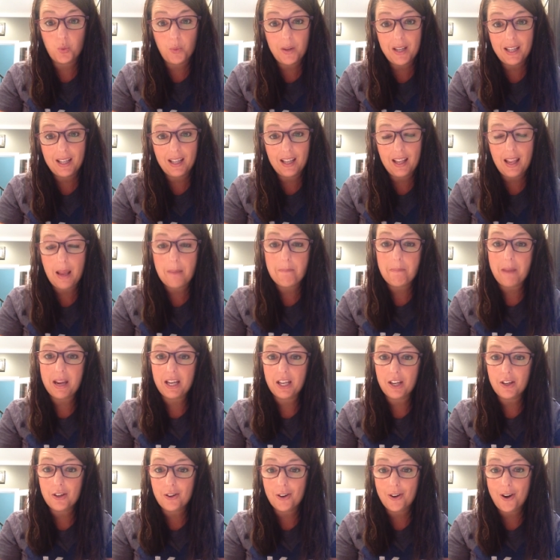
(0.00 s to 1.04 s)
tweak it and
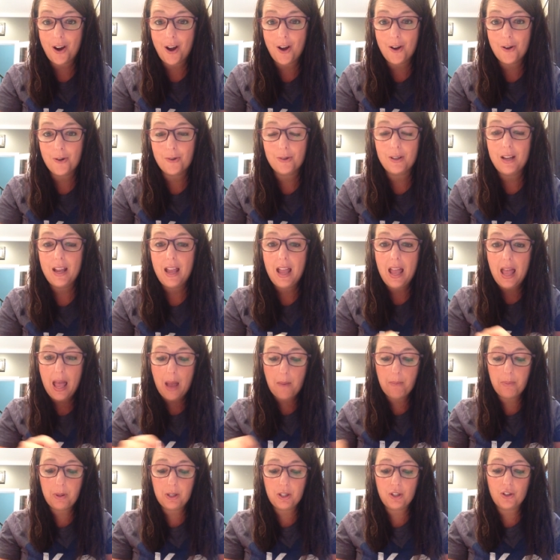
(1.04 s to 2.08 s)
make it your own
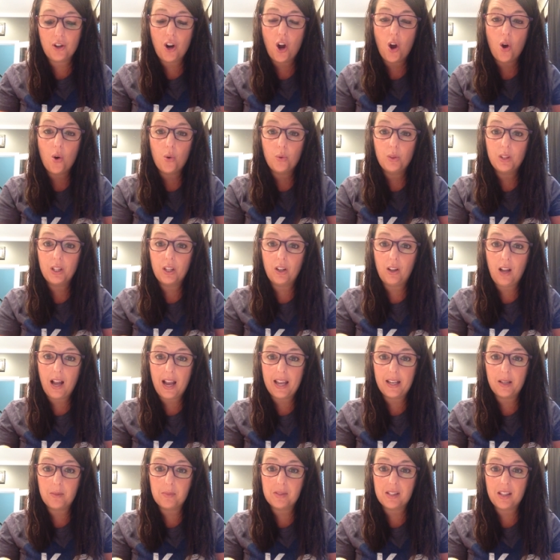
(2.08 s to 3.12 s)
and put your own little
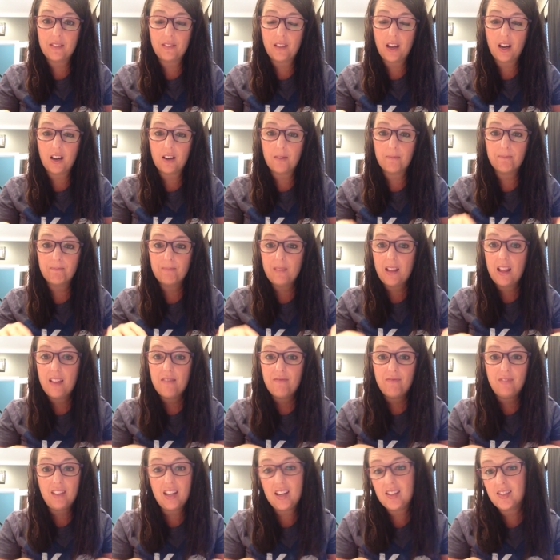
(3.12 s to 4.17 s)
items in there.
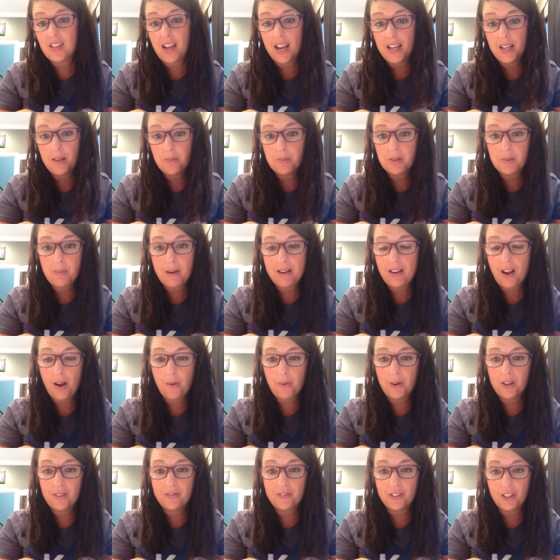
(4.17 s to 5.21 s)
These items may
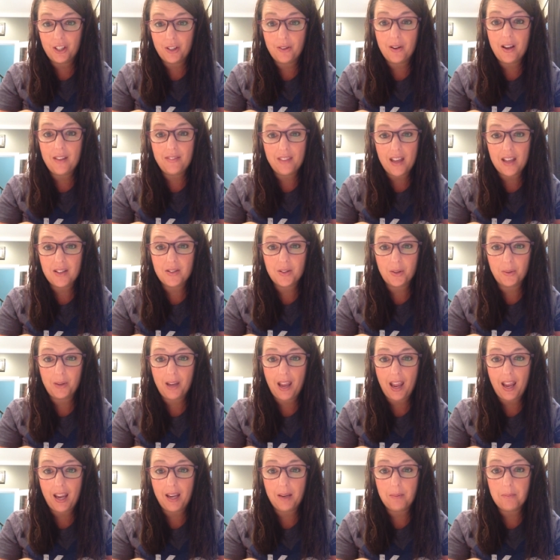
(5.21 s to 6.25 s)
not work for you, and that's
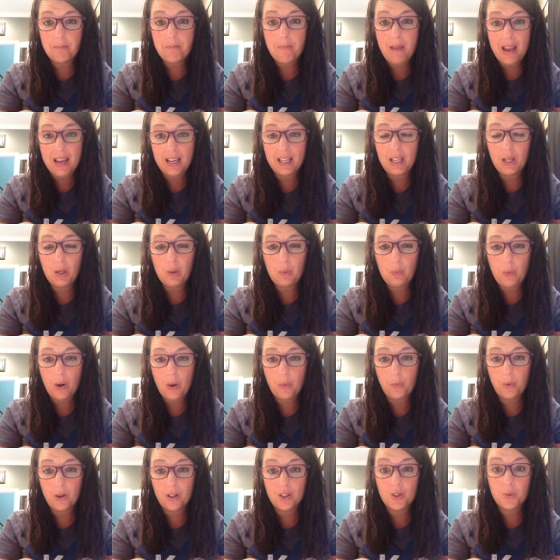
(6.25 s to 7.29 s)
okay. Make it
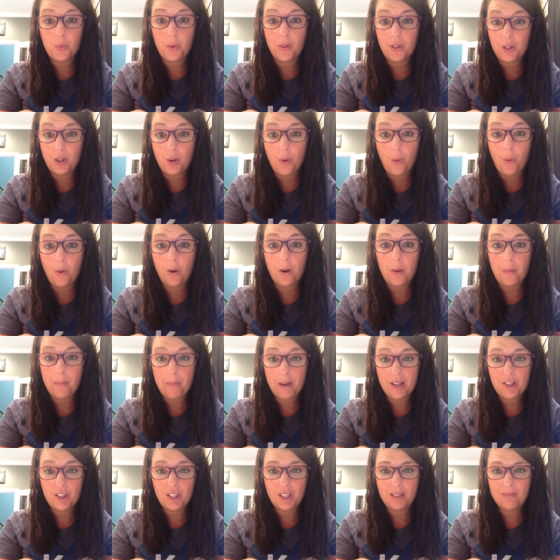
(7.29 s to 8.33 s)
what works with your
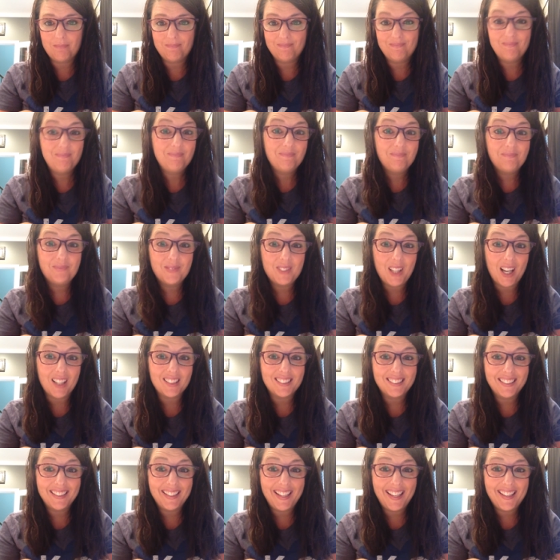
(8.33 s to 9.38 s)
budget.
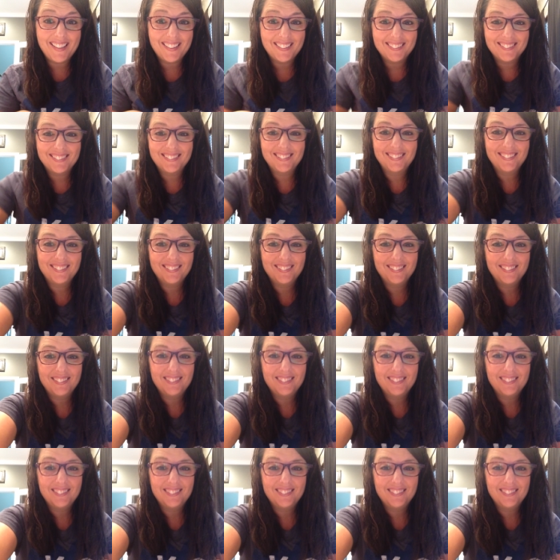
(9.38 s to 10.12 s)
Talk to you later.